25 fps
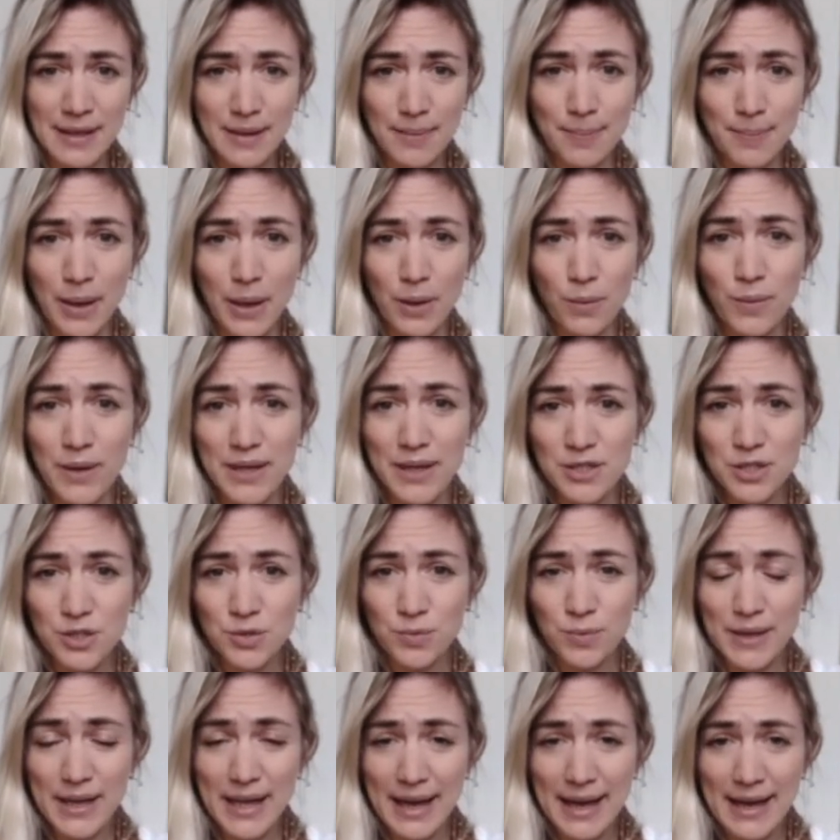by which
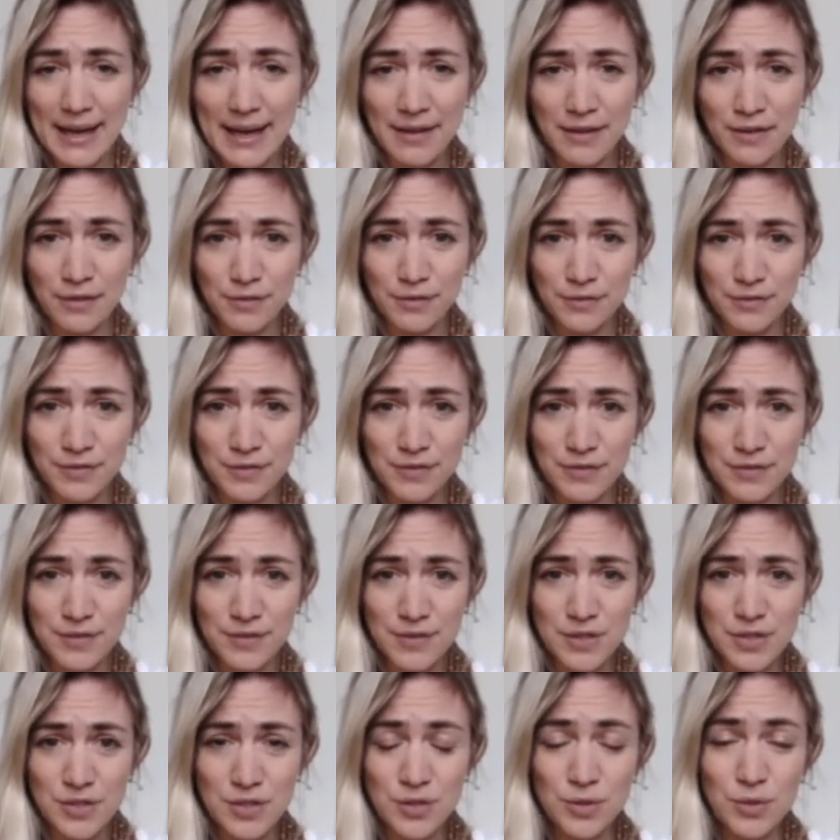we have
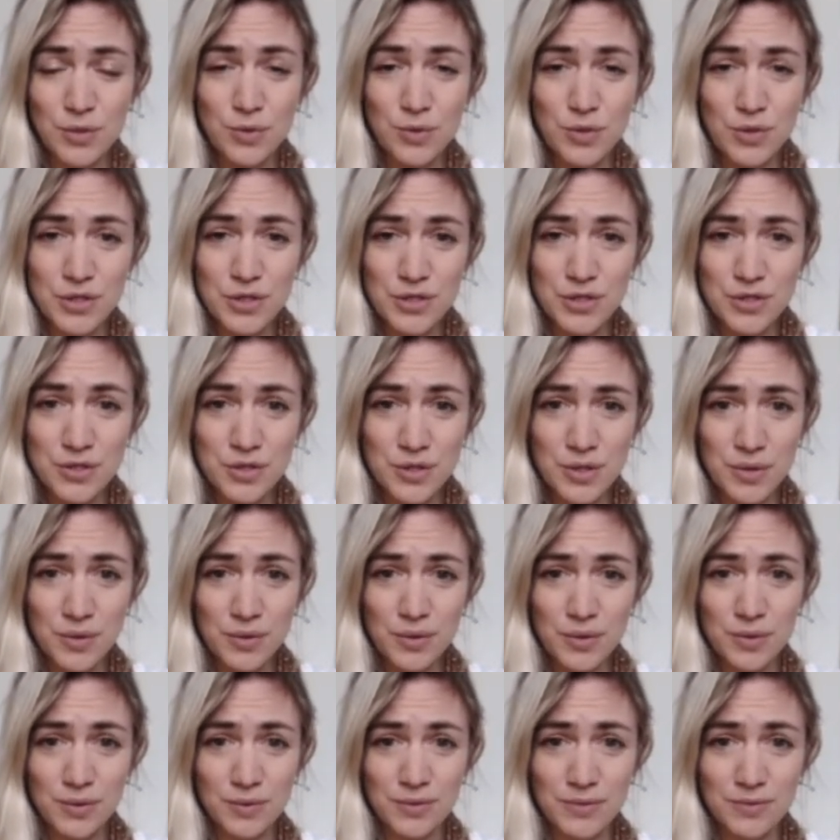sought
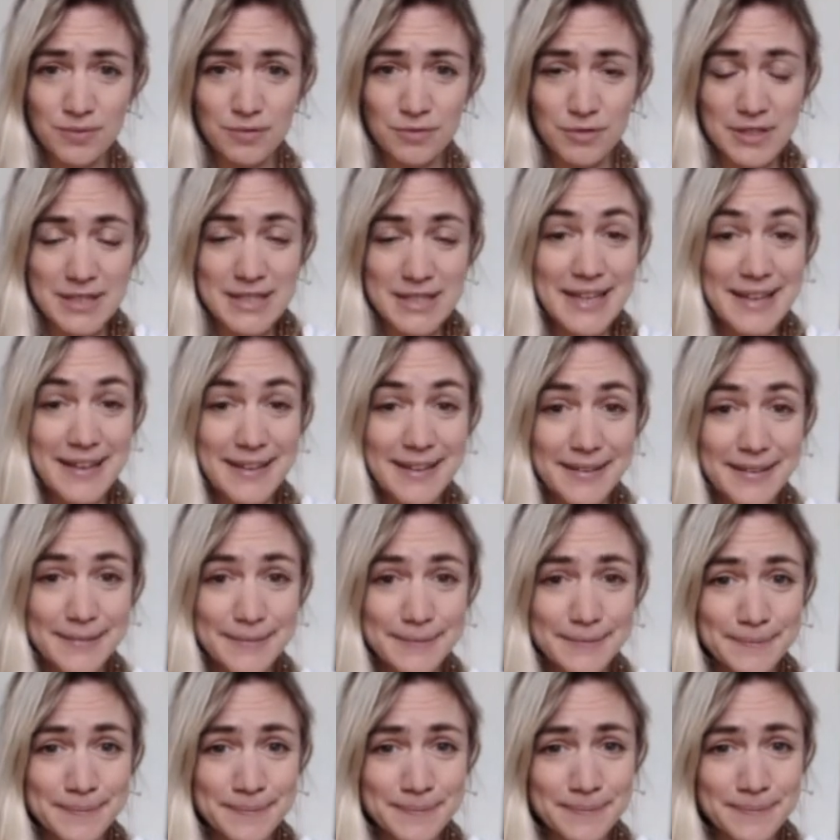to return.